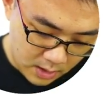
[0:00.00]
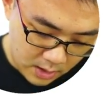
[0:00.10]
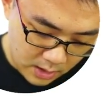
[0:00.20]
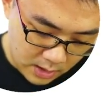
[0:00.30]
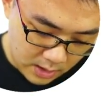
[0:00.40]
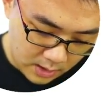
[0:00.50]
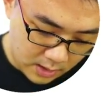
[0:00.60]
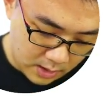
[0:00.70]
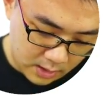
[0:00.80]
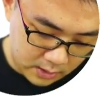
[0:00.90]
at
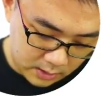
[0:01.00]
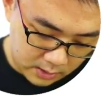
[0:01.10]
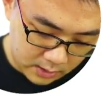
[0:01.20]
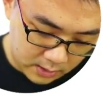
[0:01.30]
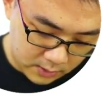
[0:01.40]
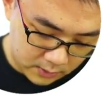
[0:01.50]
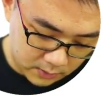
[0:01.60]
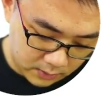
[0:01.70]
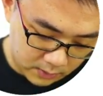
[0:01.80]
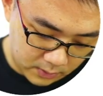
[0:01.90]
theta equals to
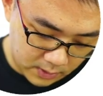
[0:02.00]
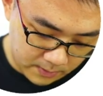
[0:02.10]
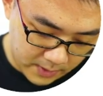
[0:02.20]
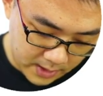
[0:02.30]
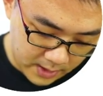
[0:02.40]
2/3 pi,